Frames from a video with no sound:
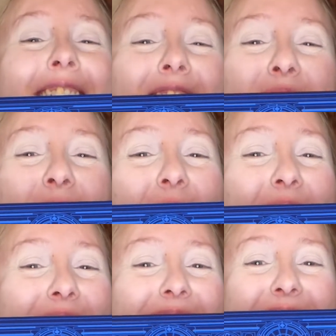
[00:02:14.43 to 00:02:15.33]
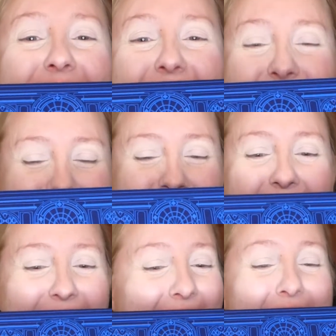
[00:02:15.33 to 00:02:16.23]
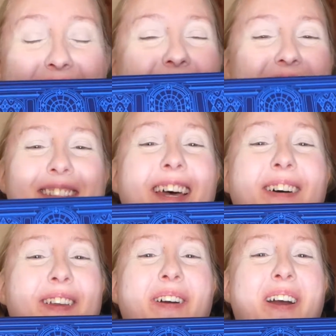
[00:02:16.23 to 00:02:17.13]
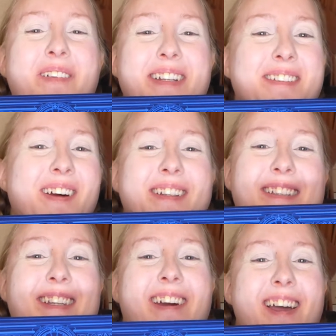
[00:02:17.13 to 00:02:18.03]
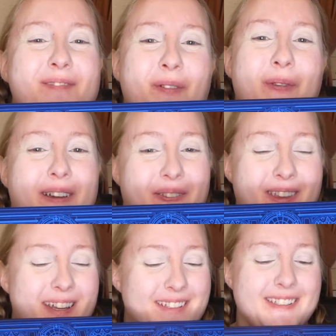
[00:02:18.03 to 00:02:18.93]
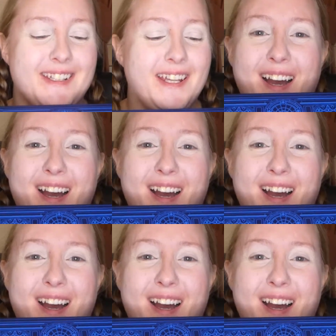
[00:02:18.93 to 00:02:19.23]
the box. I can't tell you how excited I am about this.